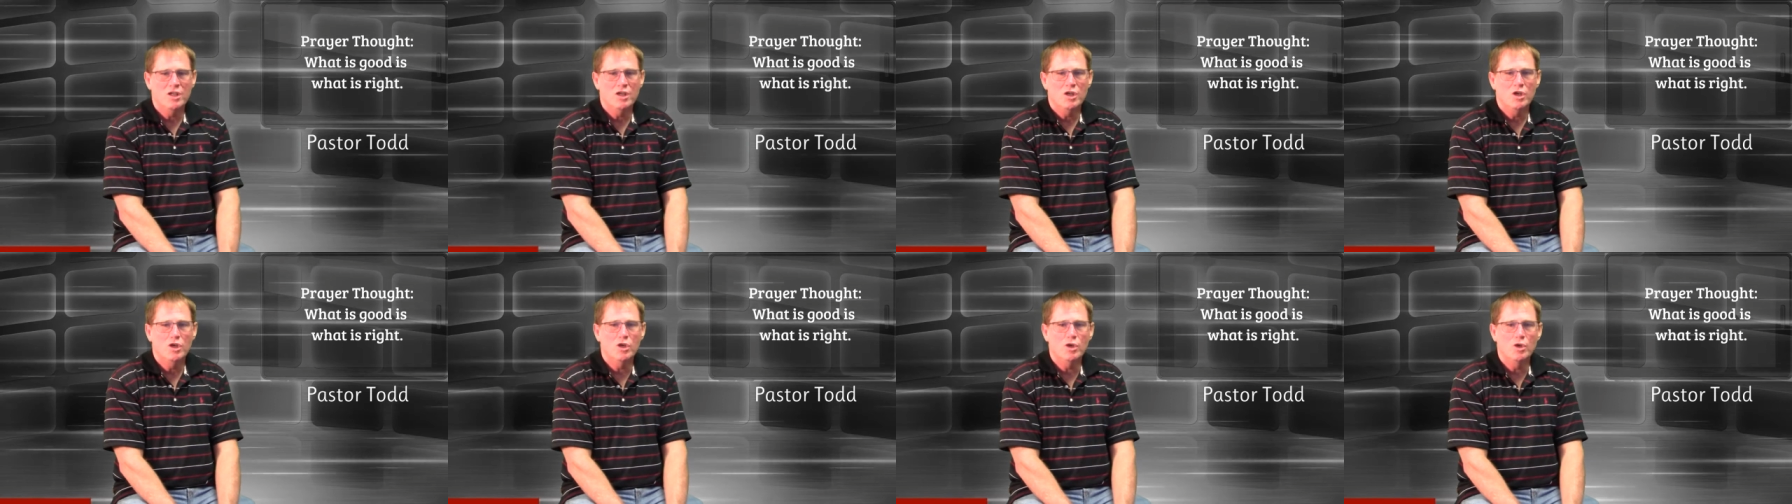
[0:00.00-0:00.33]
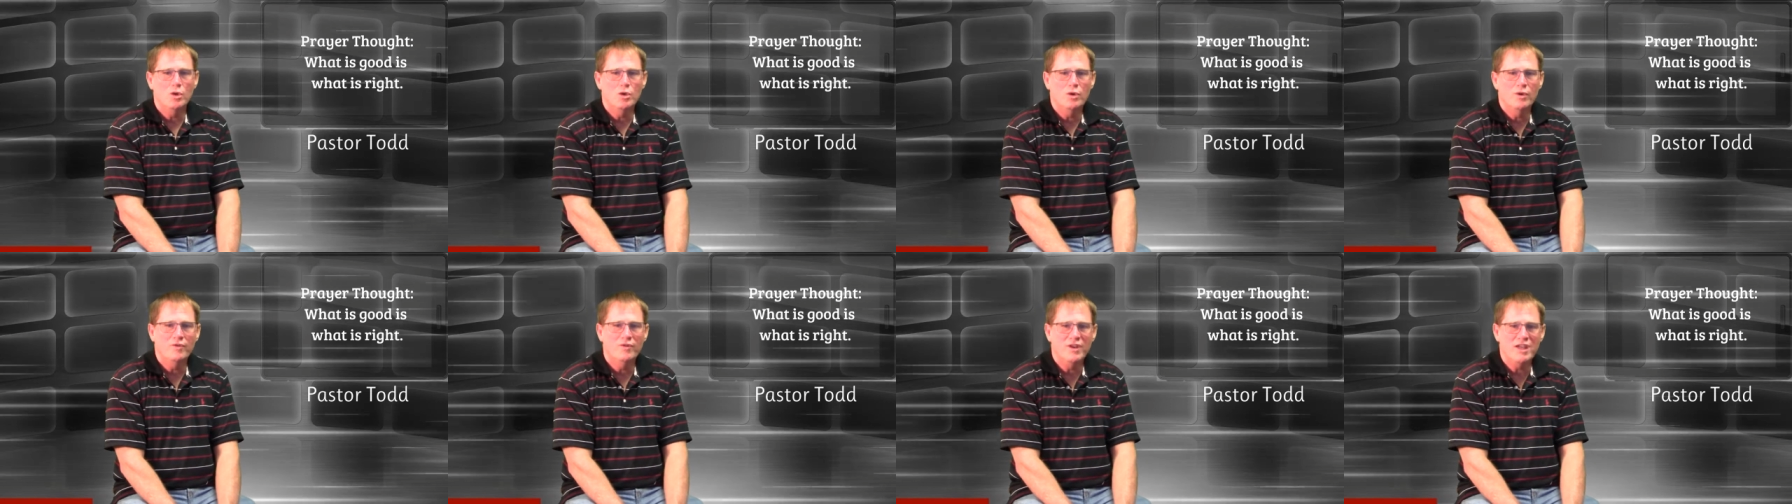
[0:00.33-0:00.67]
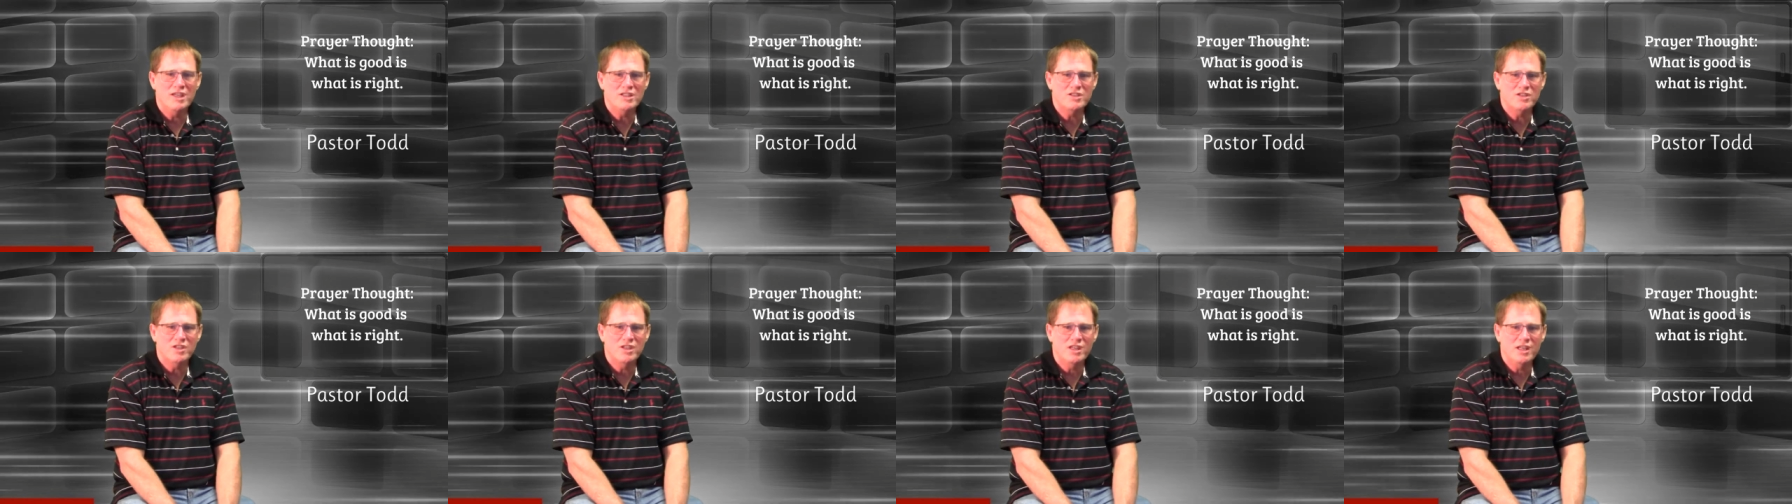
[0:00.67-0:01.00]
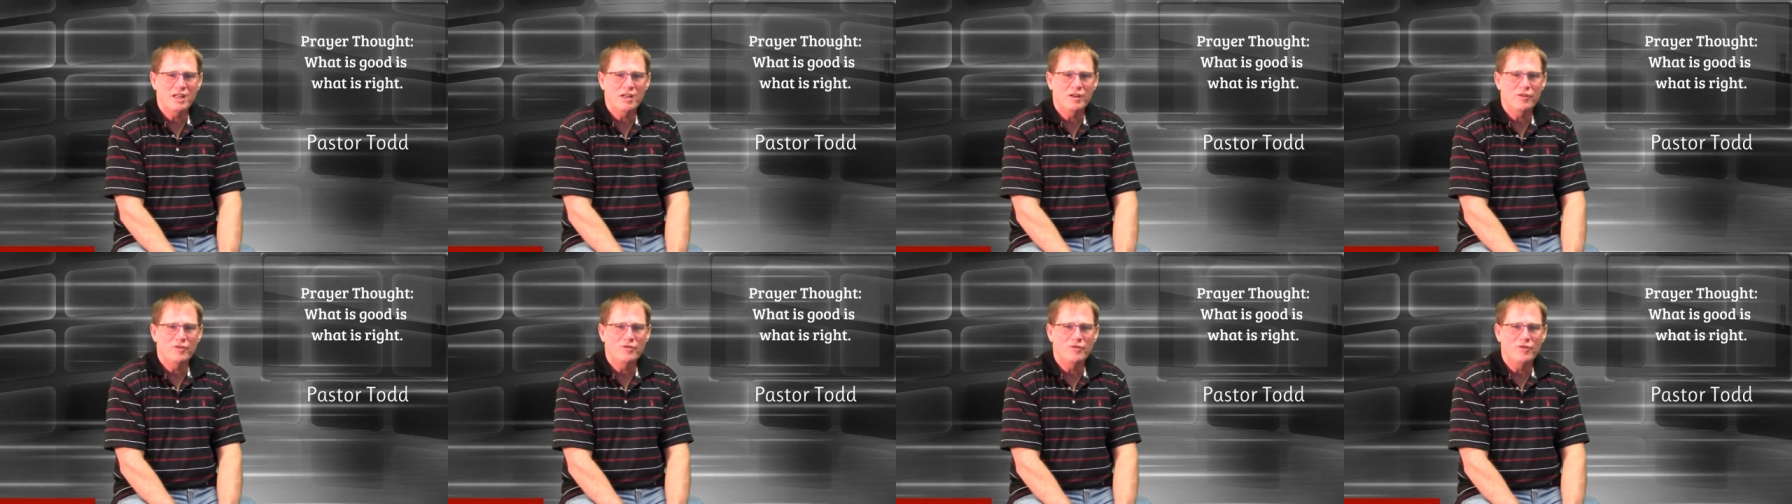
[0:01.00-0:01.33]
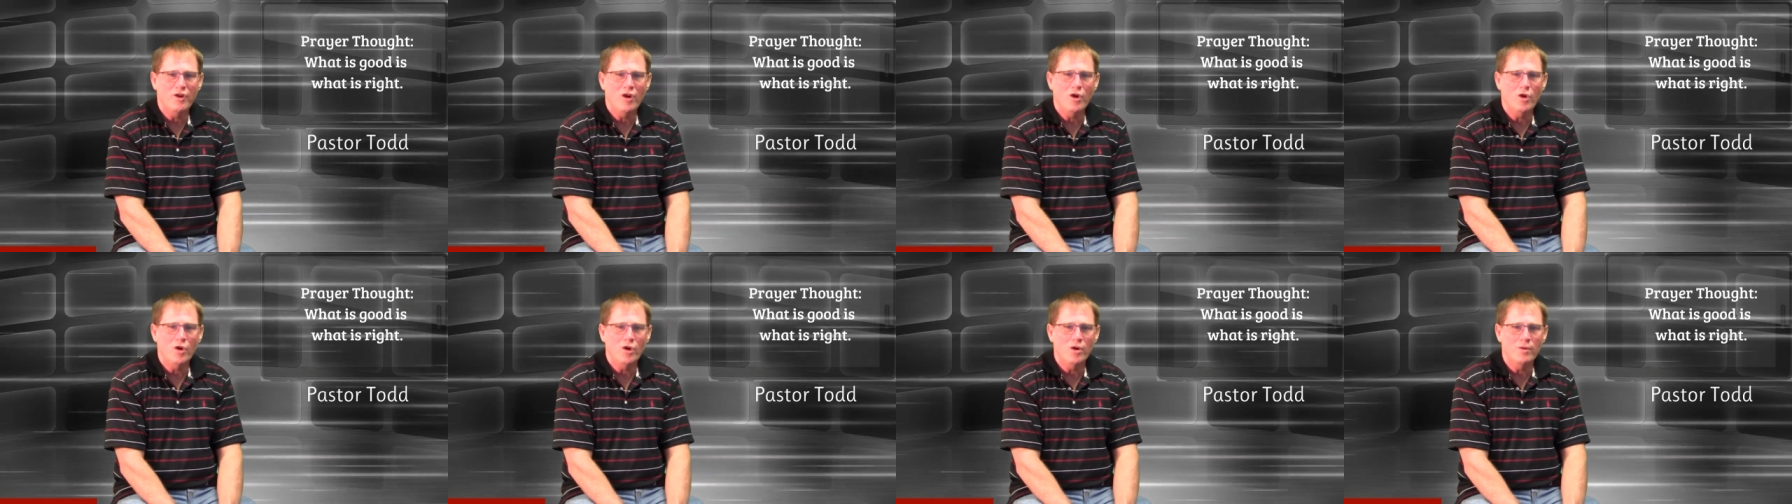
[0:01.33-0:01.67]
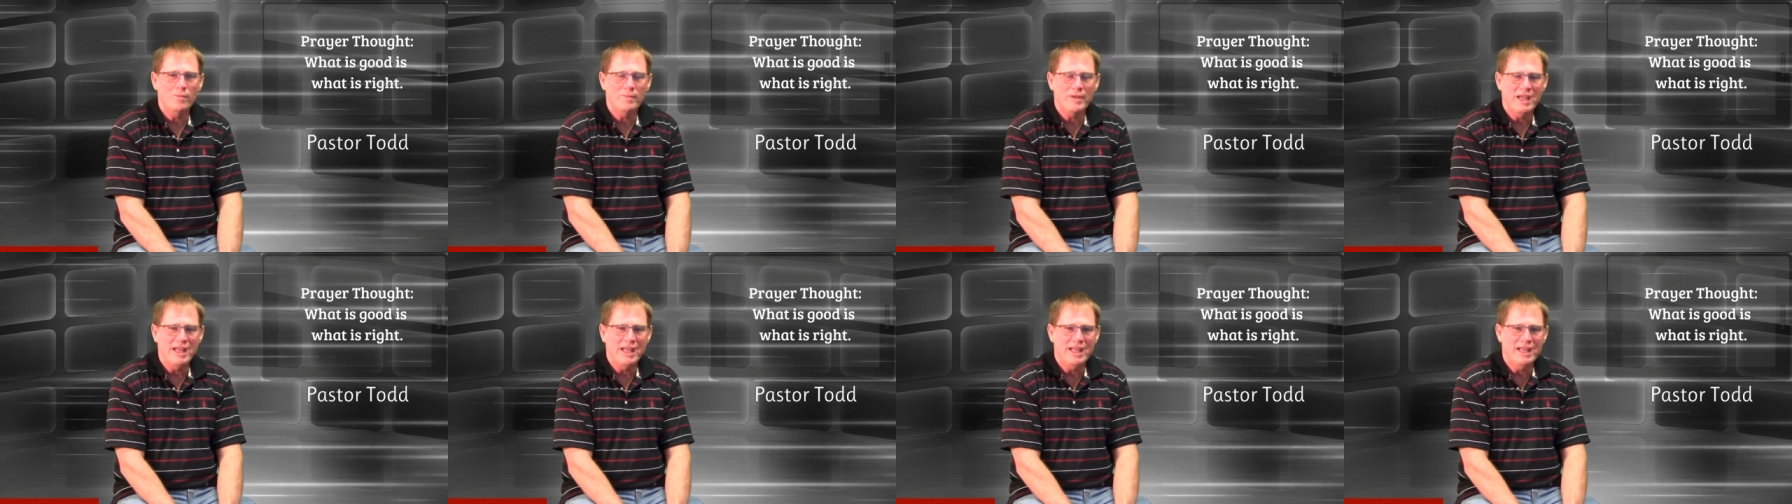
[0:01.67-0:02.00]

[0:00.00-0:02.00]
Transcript: who visited a farm